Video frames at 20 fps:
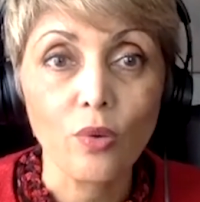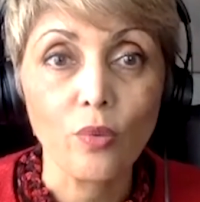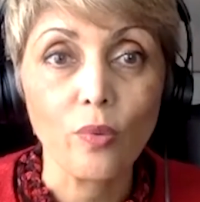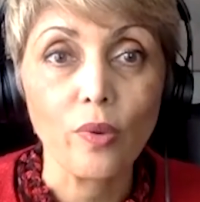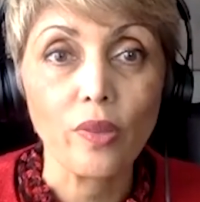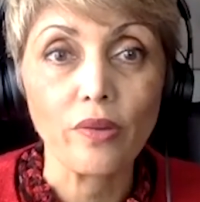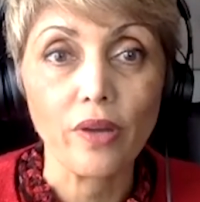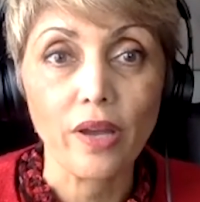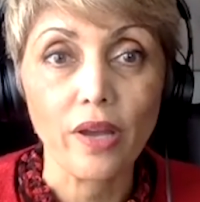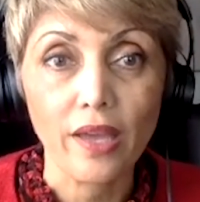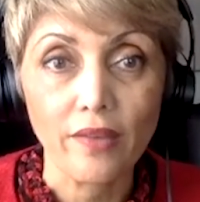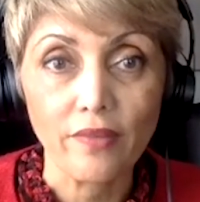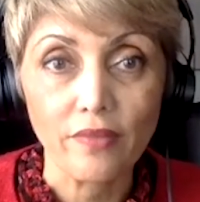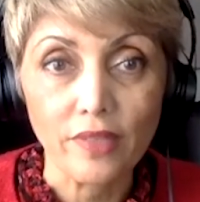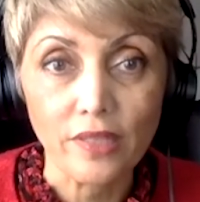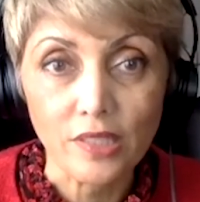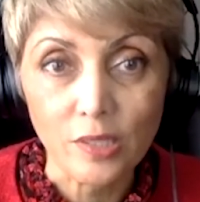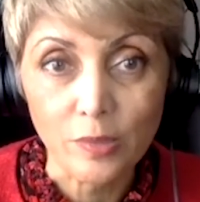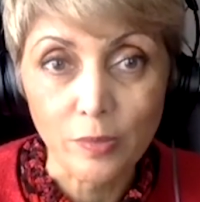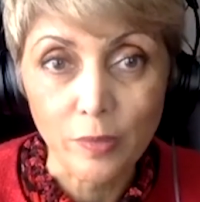whether I have
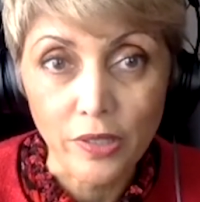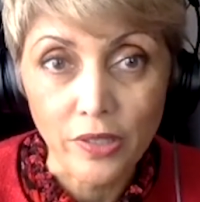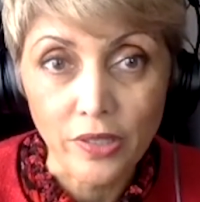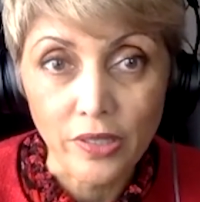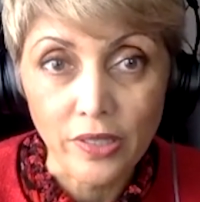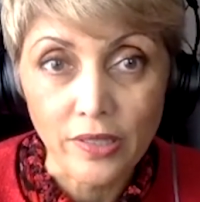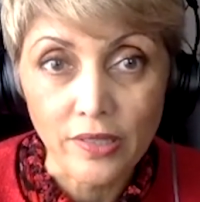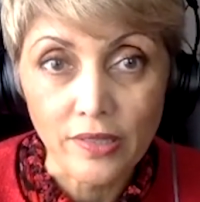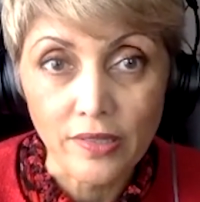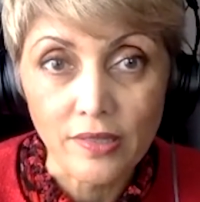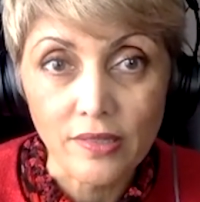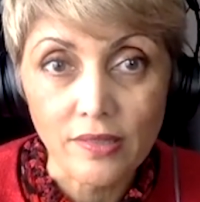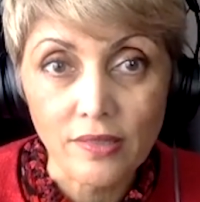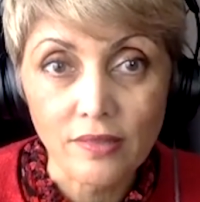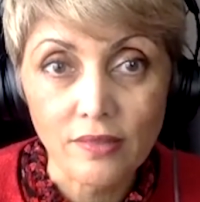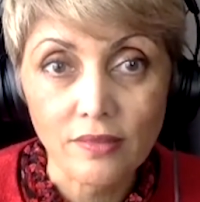the experience.